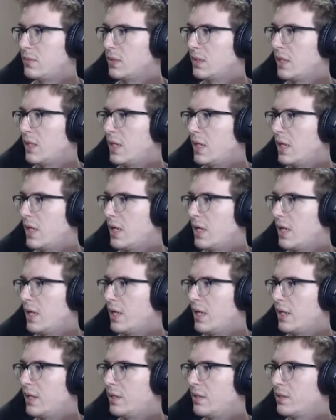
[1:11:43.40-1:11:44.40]

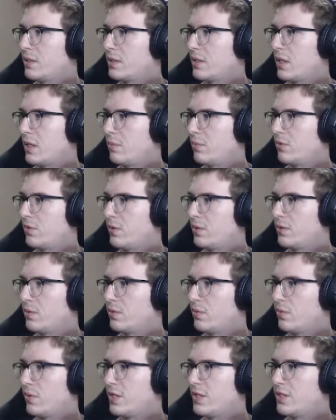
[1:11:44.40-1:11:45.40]
And I'm going to
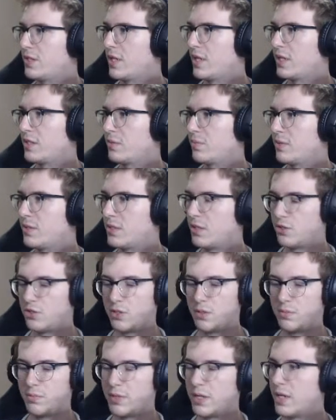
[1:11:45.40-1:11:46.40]
reset its
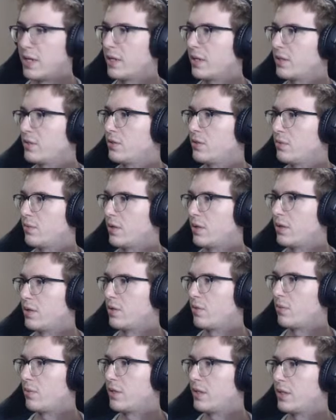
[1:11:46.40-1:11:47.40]
position back to where it
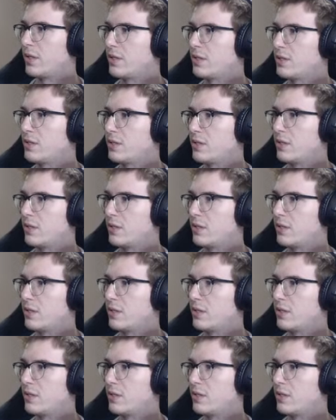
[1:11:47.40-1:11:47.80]
normally is.